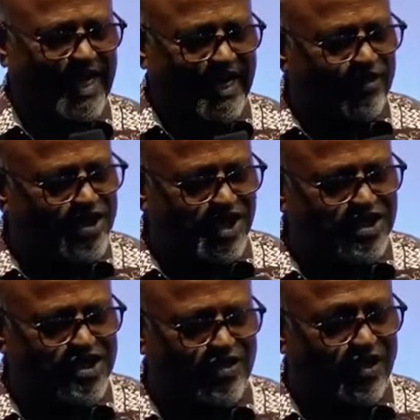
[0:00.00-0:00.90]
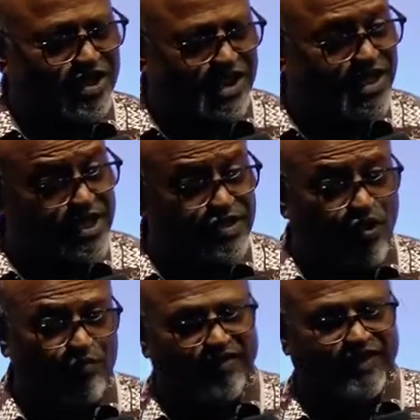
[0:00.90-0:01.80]
Our church is called Jesus
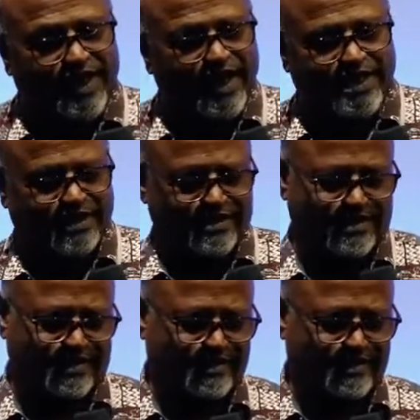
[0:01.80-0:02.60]
Hope of the Nations.